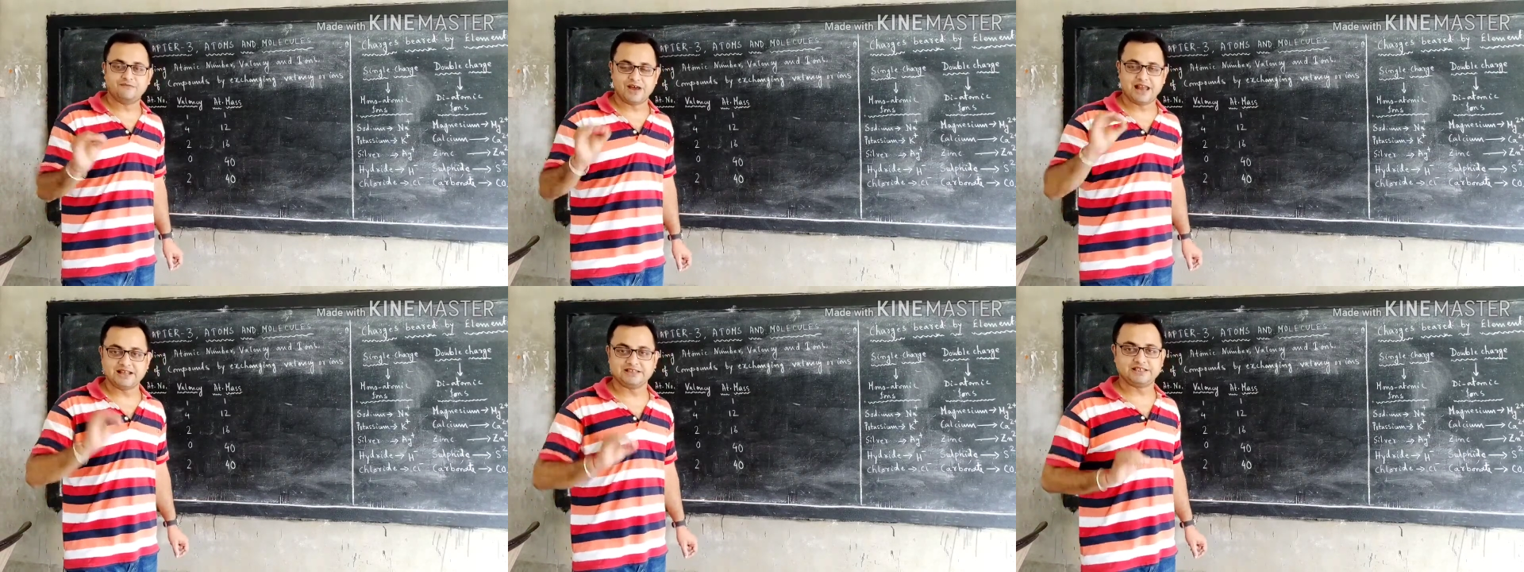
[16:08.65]

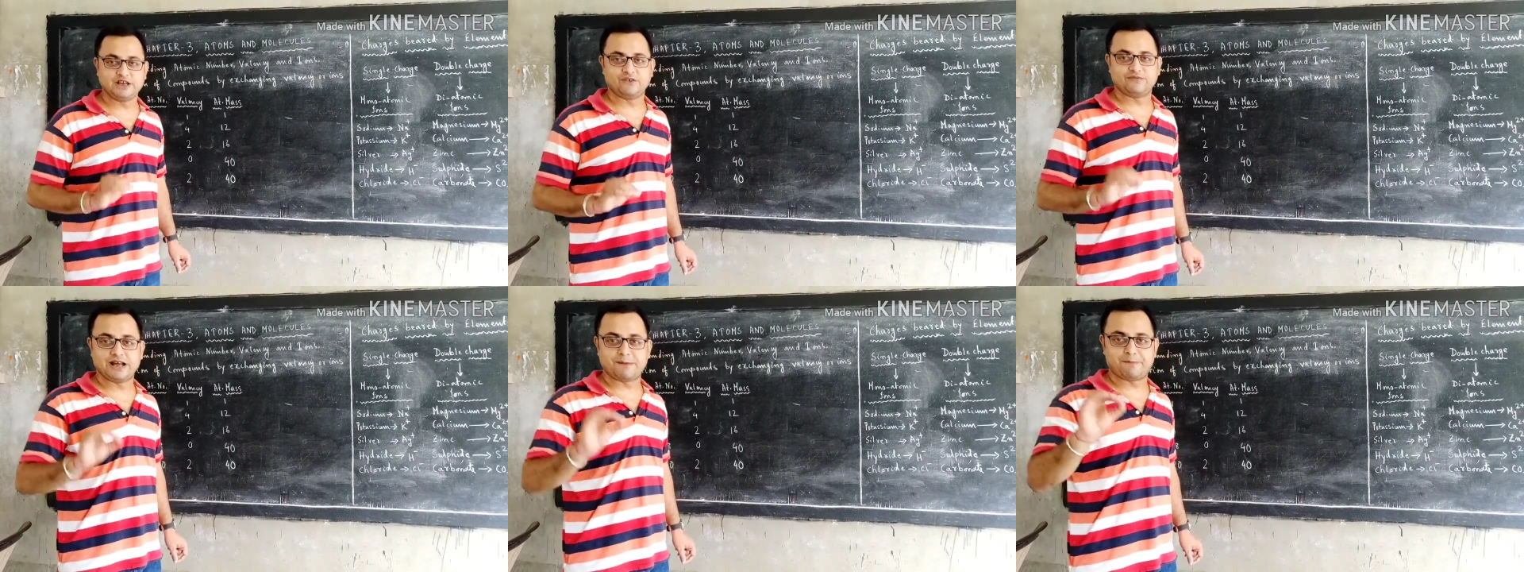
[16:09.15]
valency of
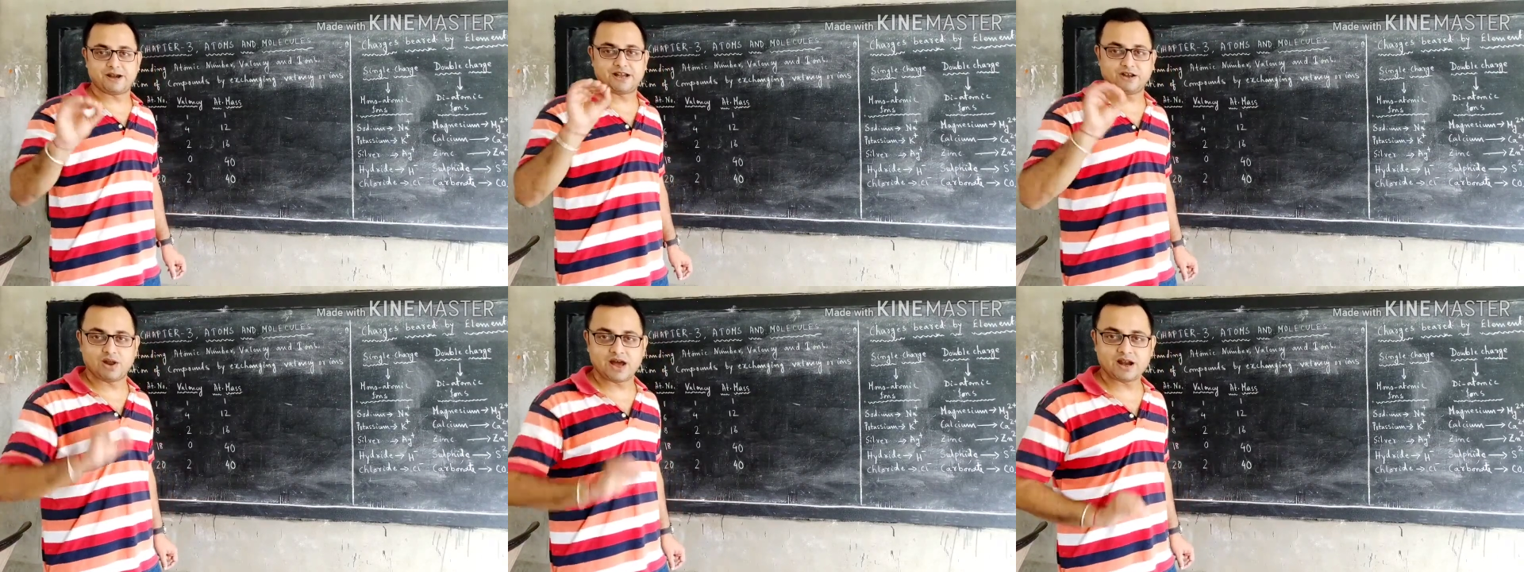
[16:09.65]
that
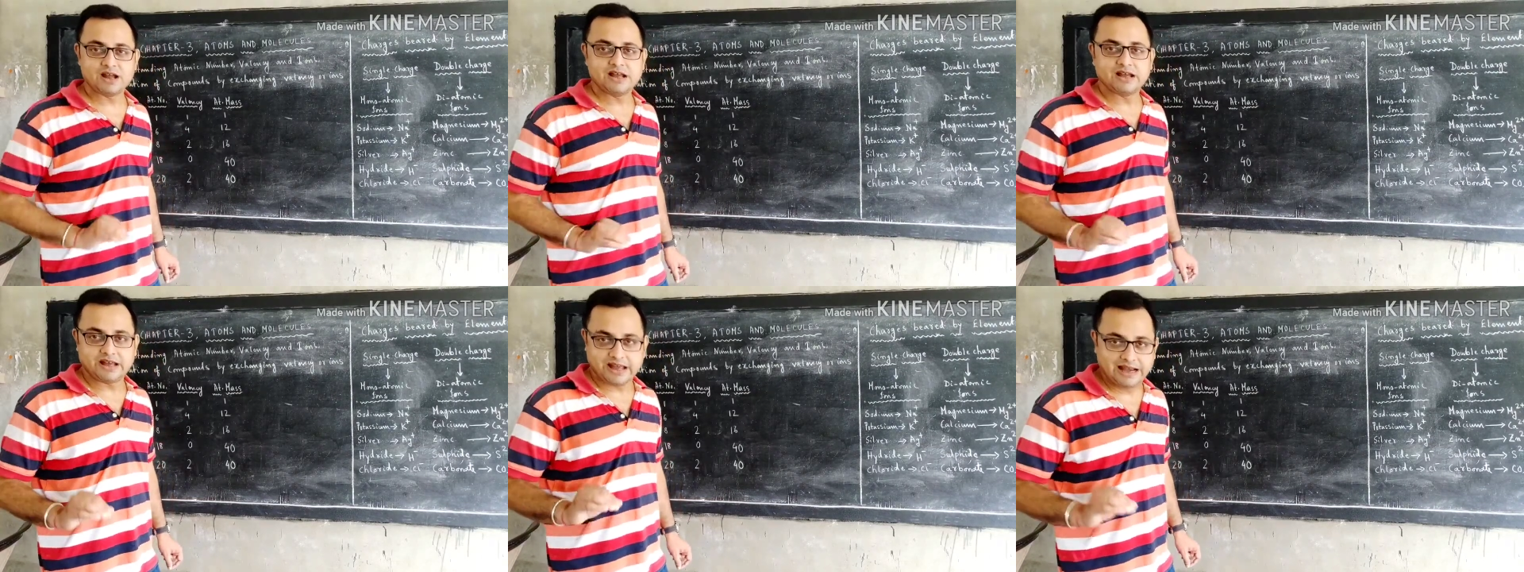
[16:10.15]
particular
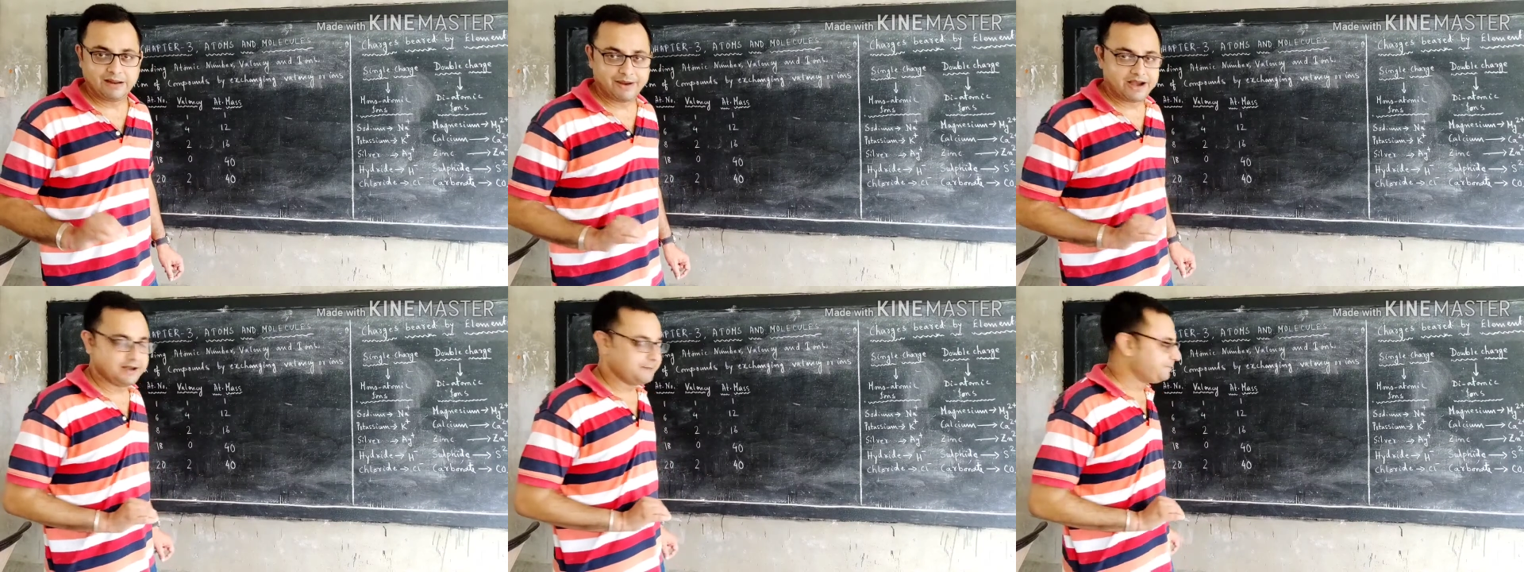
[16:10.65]
element.